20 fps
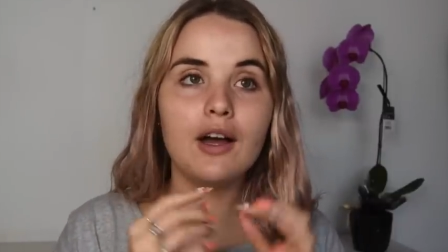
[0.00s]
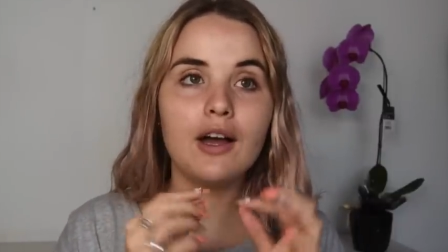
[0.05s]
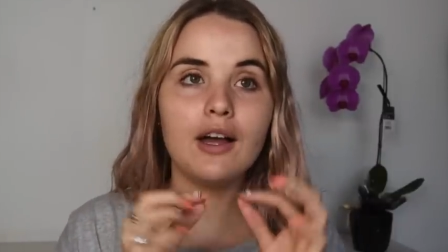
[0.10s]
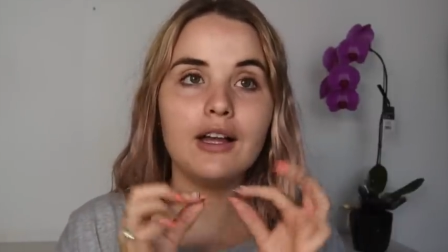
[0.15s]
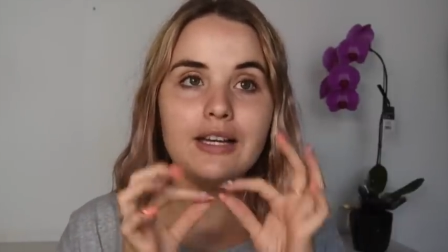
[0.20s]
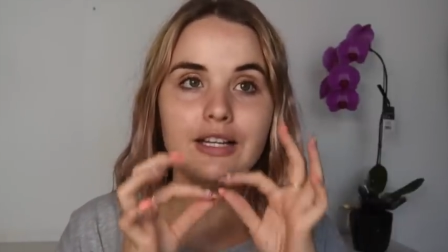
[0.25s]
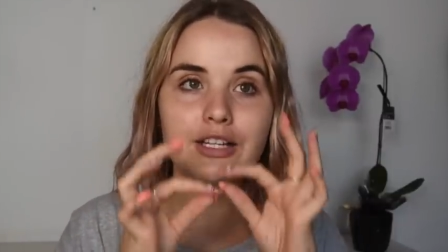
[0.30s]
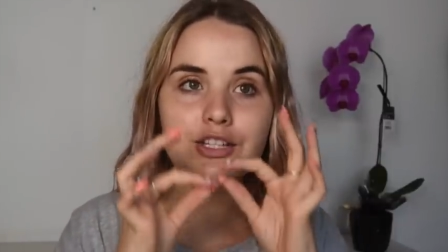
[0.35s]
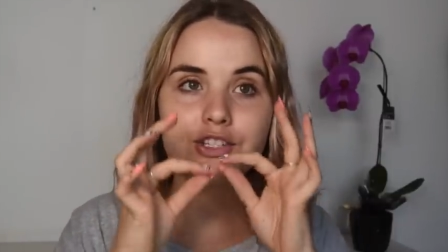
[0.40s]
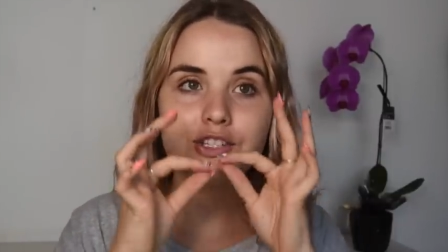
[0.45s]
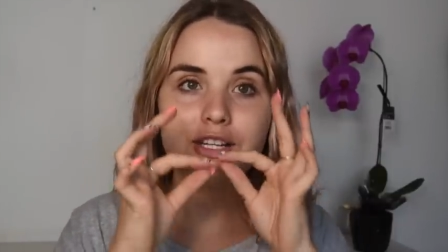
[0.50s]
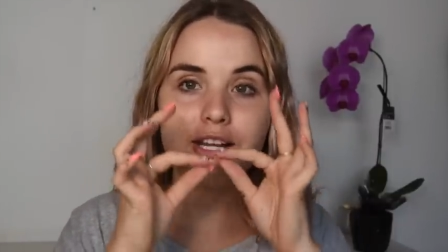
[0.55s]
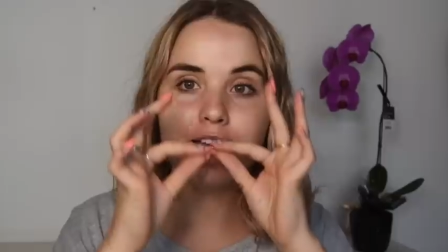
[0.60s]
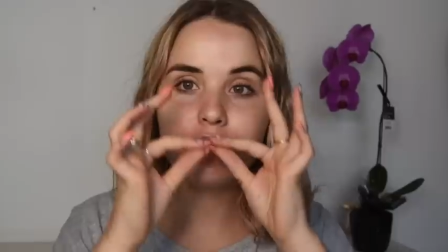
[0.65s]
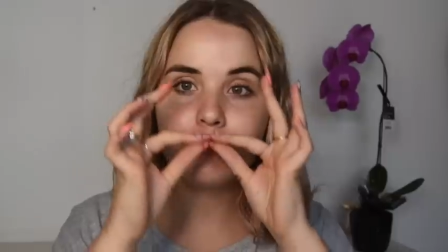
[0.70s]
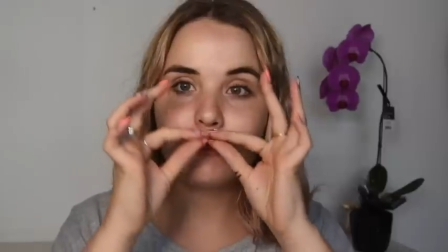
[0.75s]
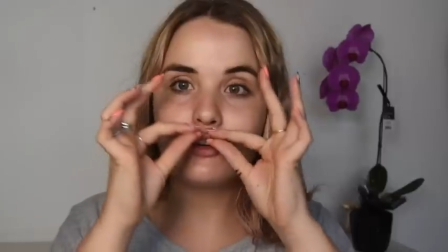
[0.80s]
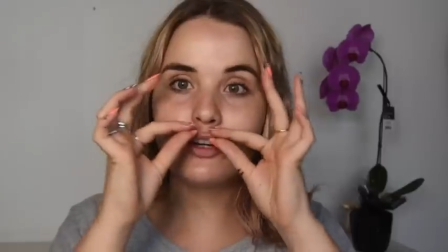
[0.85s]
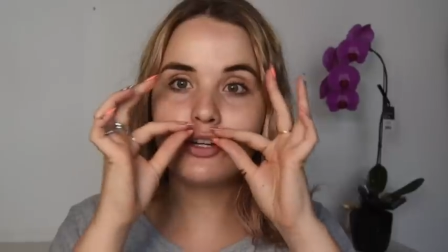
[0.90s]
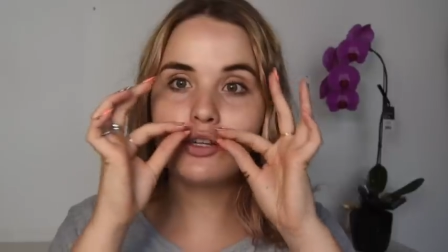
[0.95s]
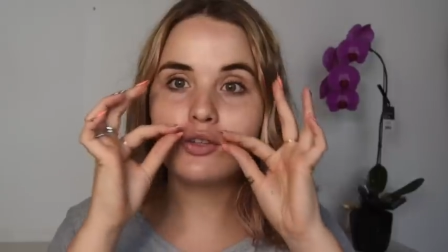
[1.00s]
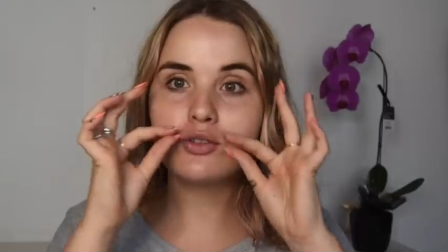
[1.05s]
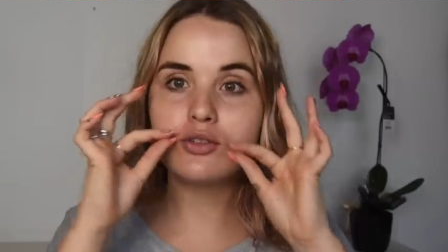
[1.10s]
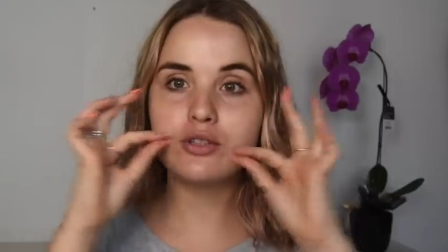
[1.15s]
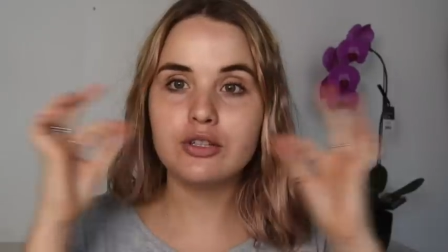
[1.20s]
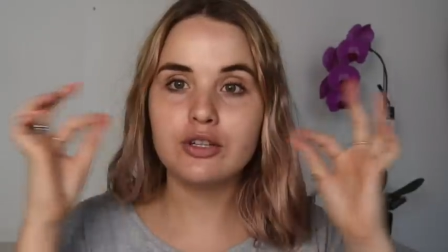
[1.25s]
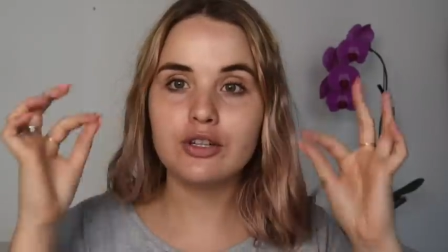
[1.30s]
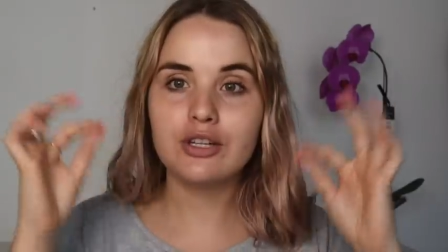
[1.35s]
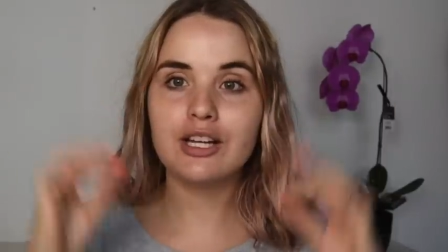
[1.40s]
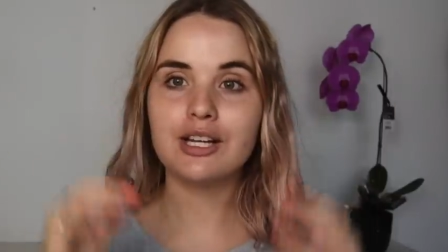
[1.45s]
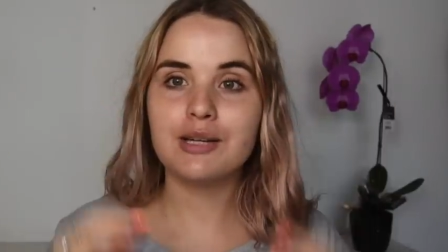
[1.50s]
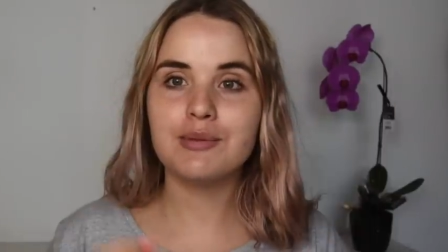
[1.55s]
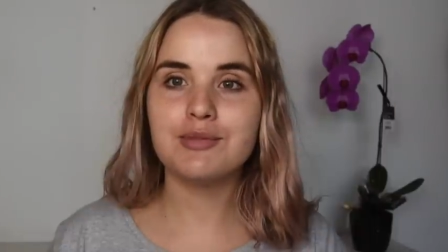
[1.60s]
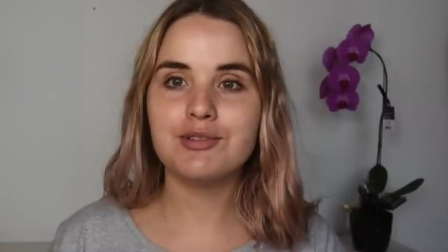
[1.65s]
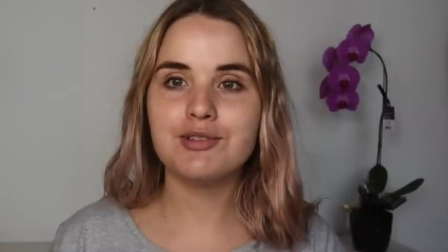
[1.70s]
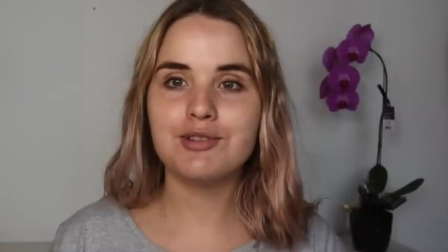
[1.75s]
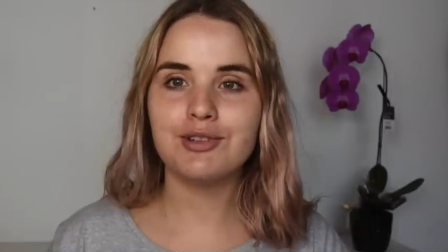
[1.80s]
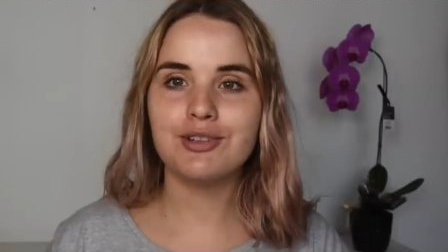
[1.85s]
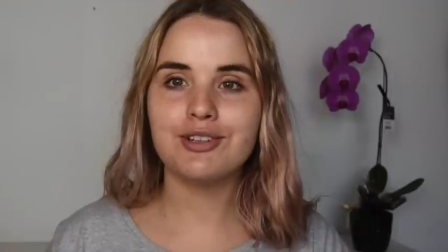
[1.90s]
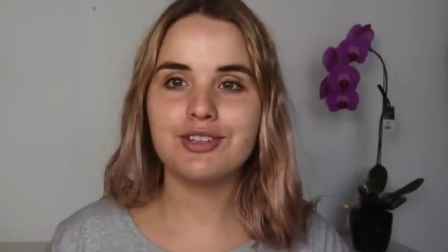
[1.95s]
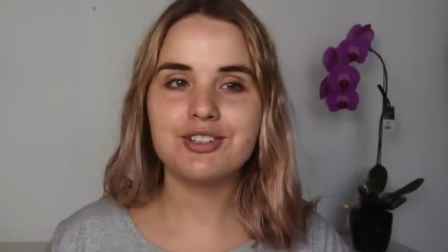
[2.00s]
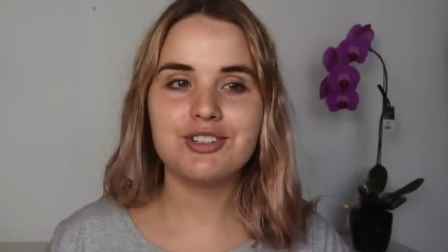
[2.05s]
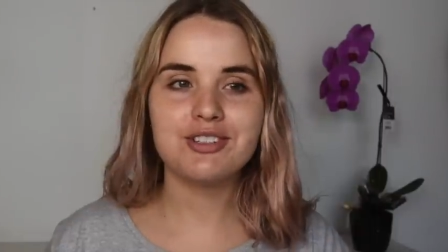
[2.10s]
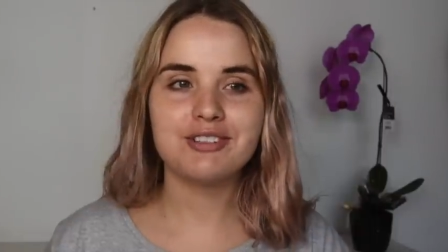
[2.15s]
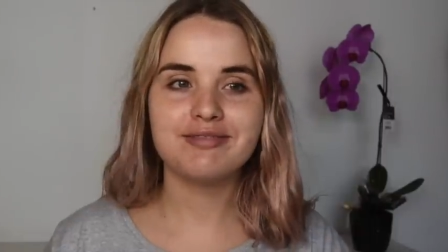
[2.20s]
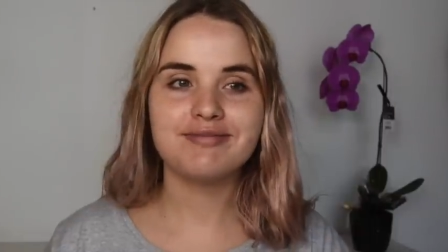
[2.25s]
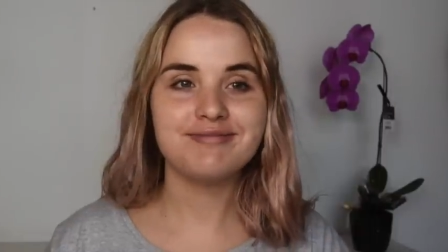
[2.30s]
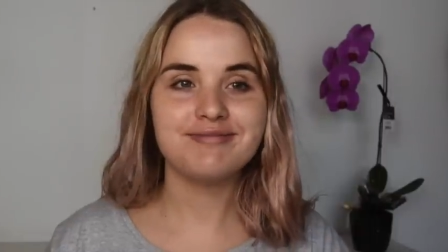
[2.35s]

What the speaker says: and literally I have freckles that look like a moustache.